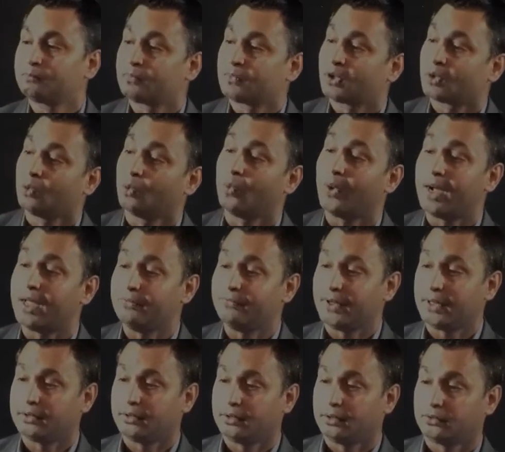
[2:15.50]
y
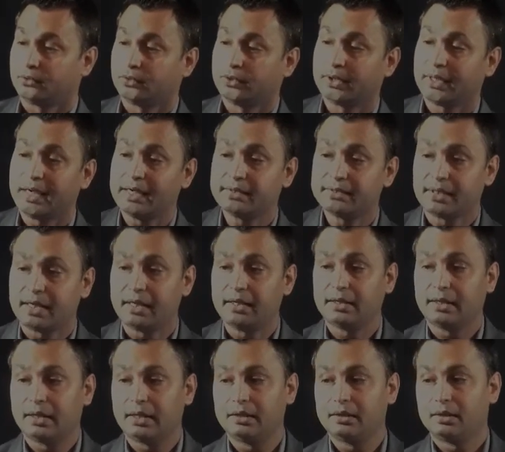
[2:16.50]
vector. So the right
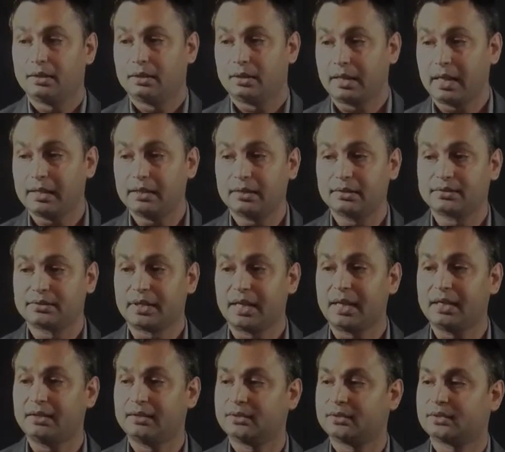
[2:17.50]
hand
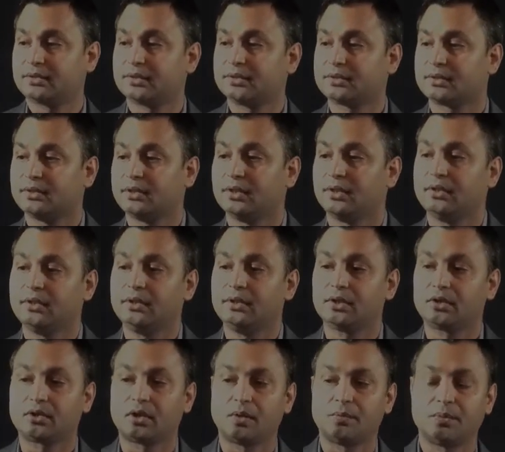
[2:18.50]
side is essentially a
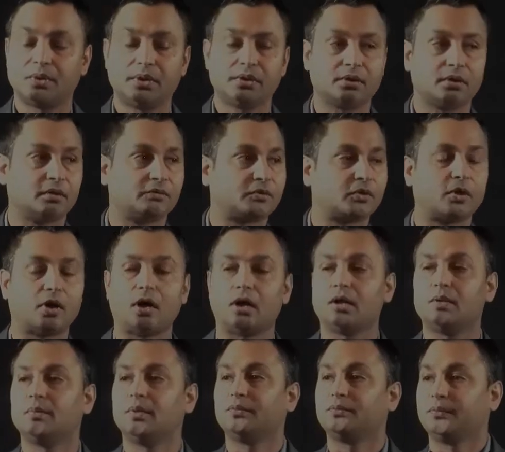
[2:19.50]
linear combination of
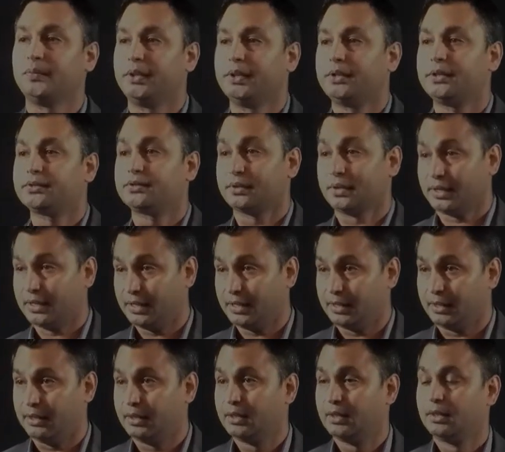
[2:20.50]
column of matrix
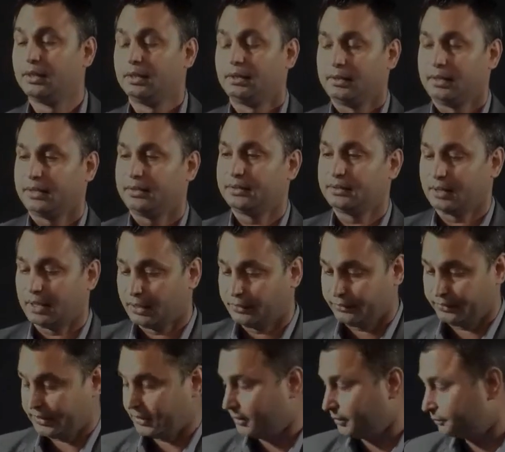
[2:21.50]
A that is
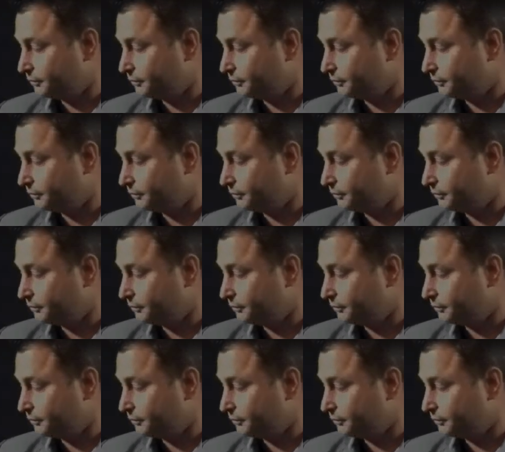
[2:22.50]
out there.